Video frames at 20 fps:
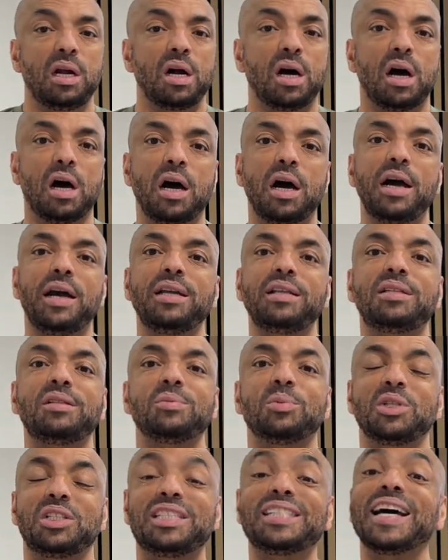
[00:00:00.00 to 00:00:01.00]
I
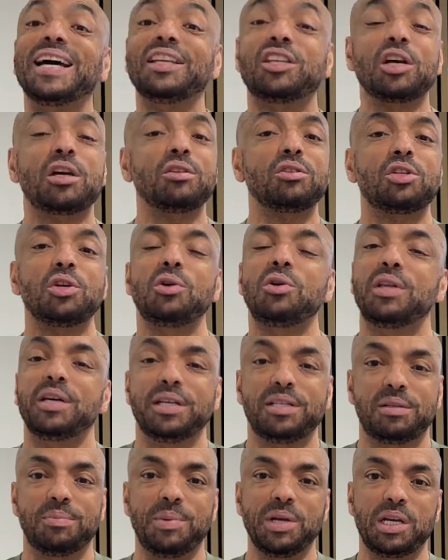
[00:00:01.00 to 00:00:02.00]
would say don't do
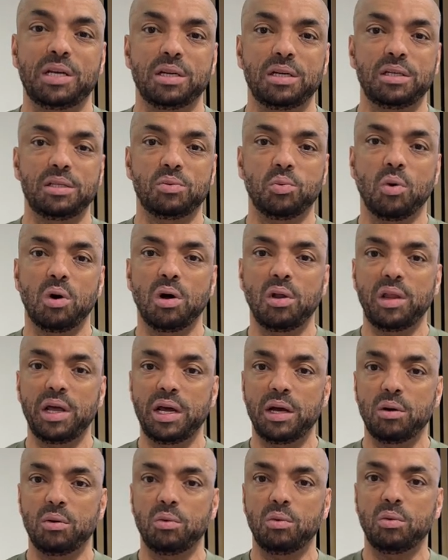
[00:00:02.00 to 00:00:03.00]
this, because what
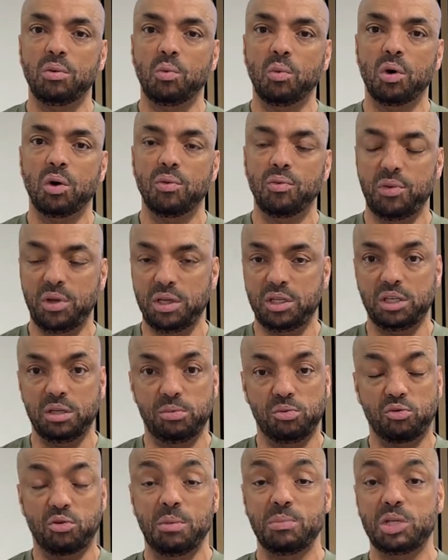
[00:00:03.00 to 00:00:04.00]
the
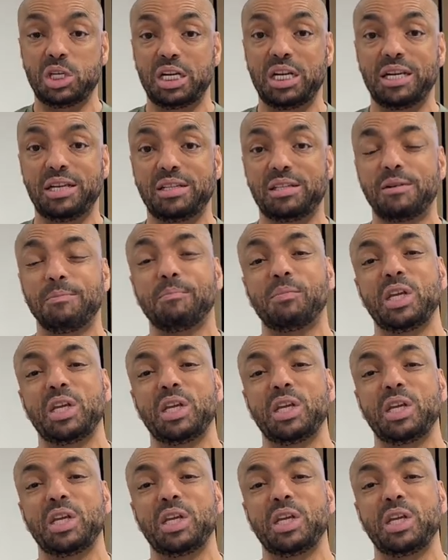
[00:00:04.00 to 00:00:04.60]
subscription is,